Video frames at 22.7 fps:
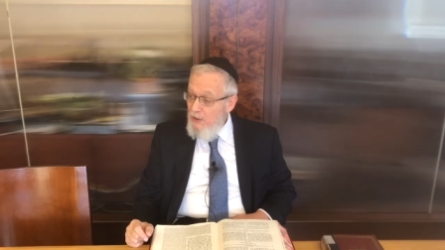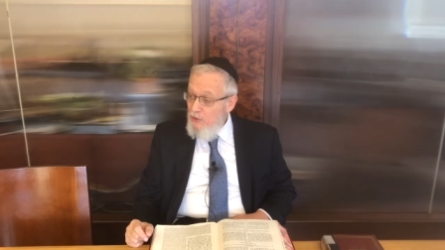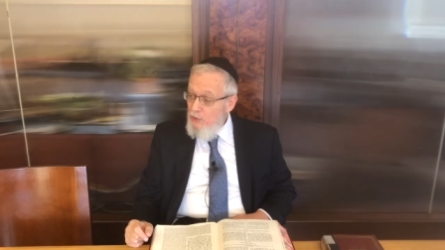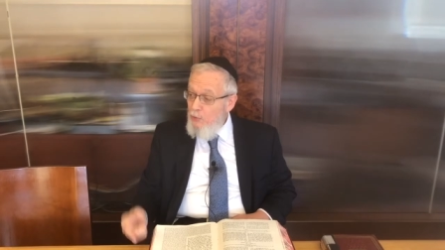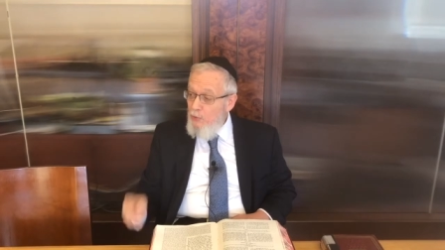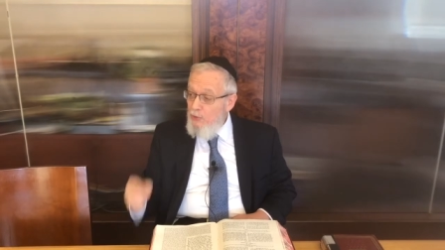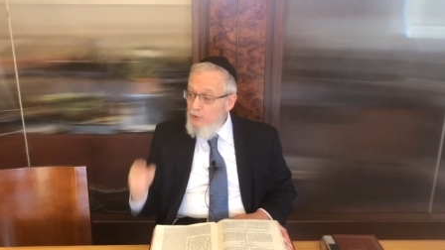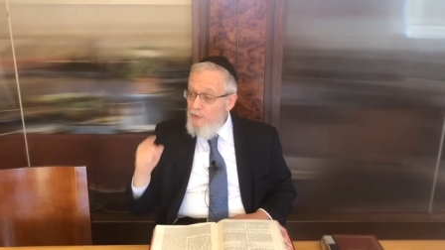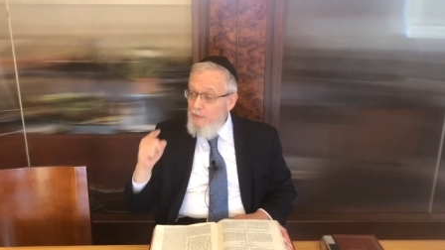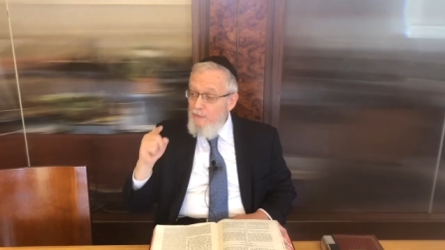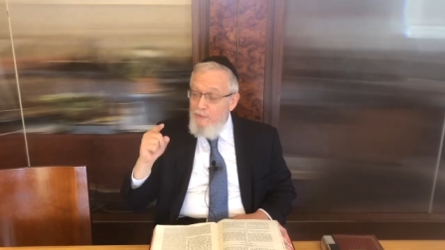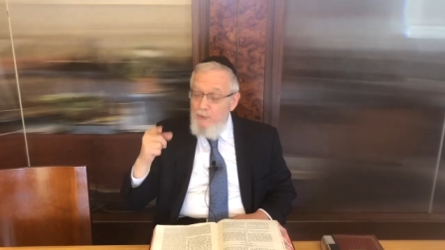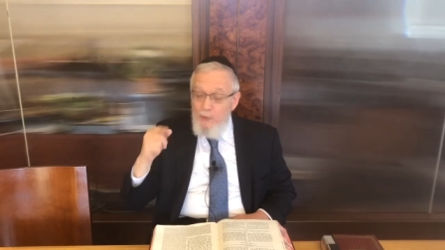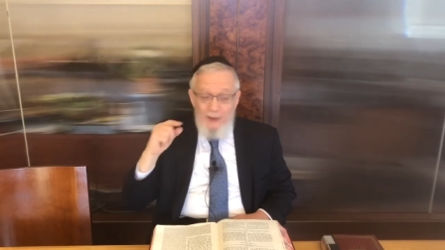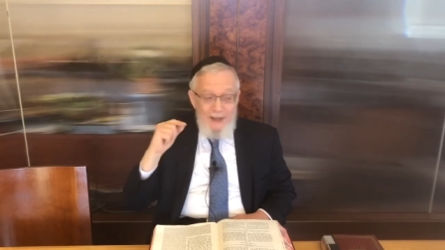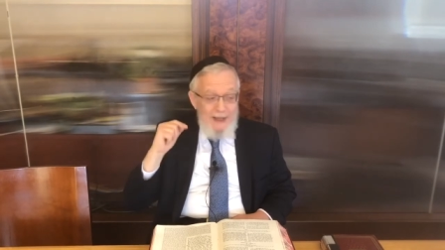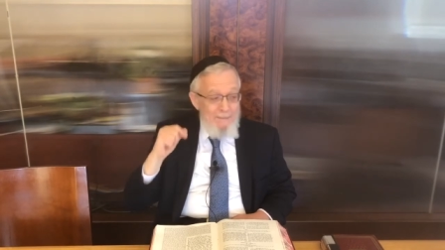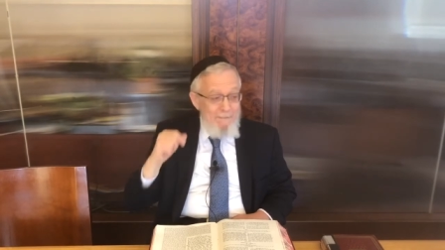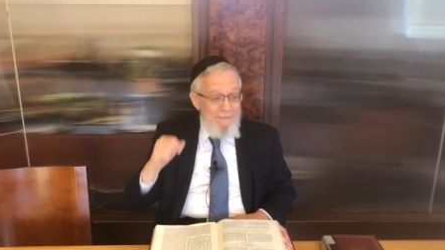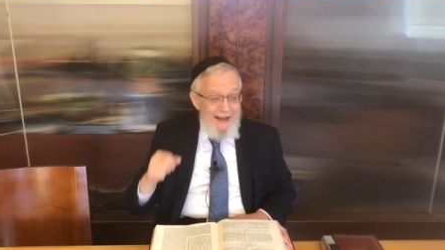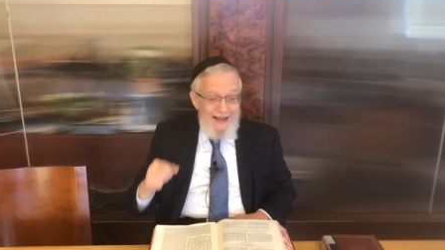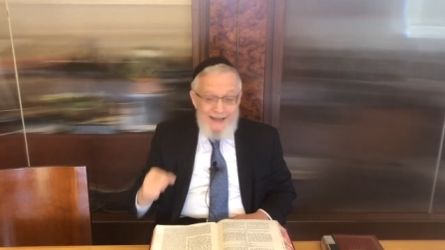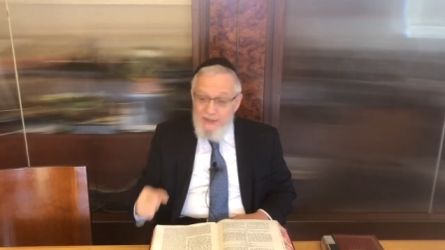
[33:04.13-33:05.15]

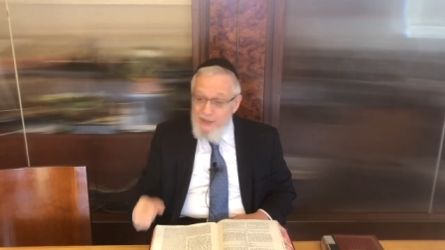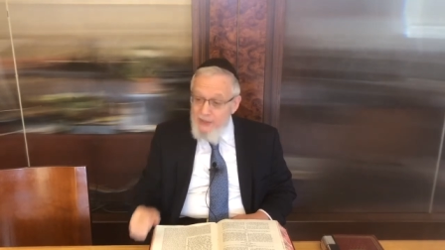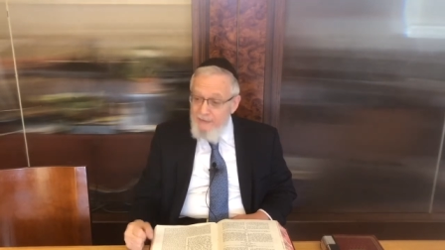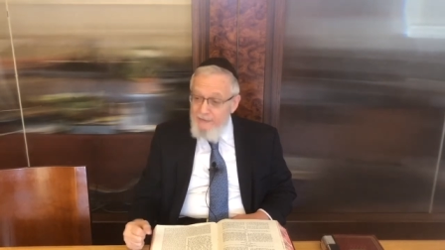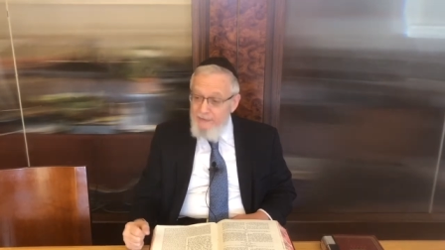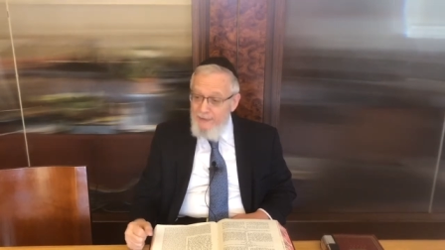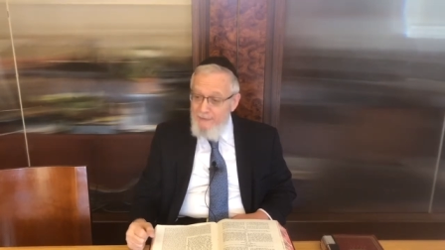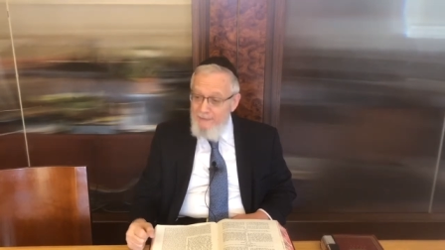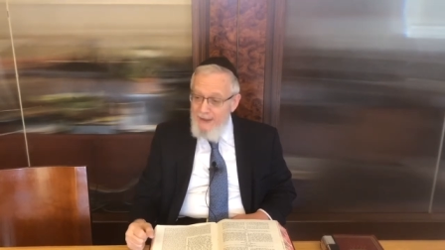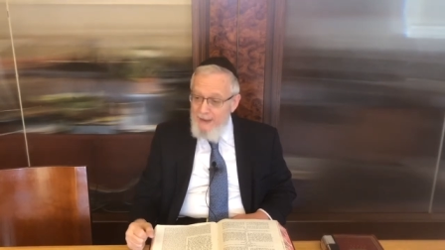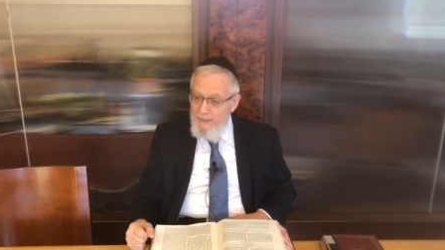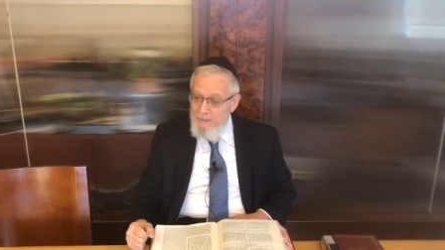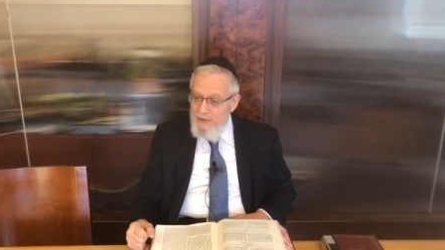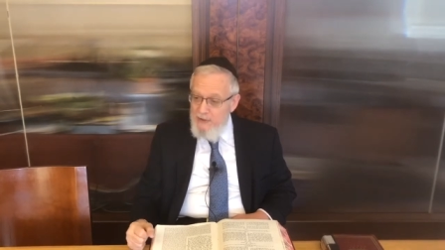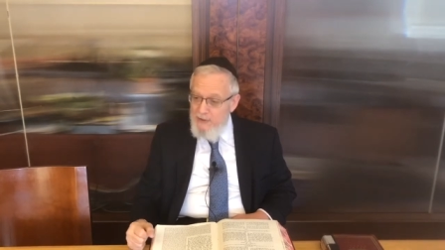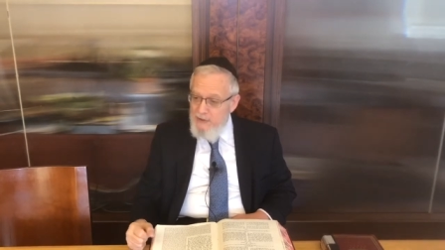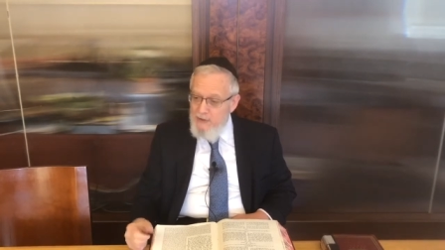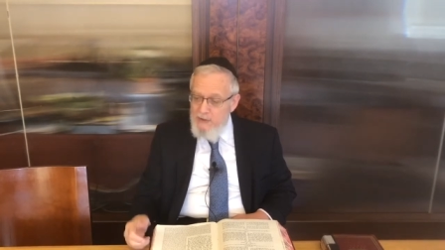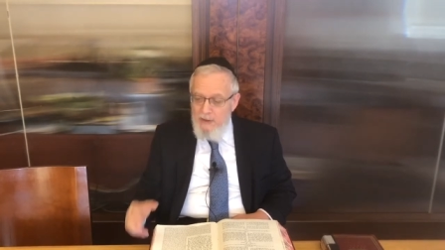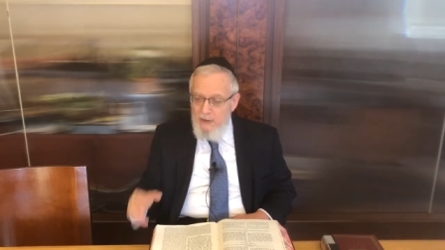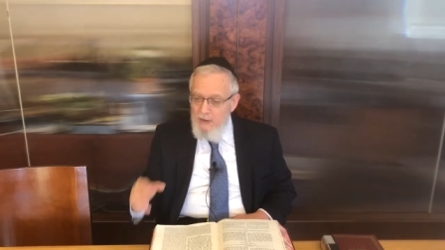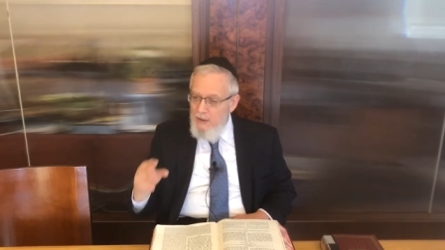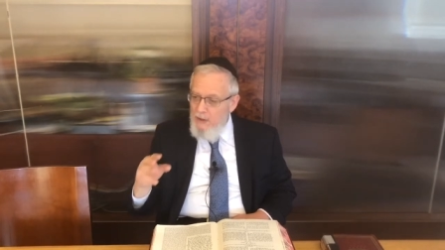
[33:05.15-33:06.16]
248 positive
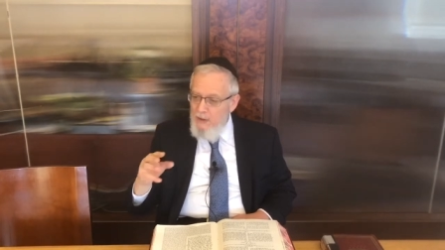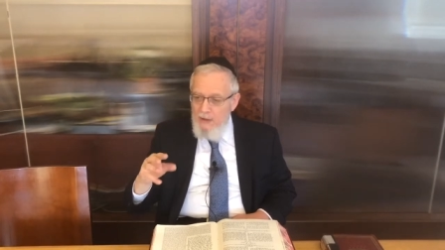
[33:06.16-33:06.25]
commandments,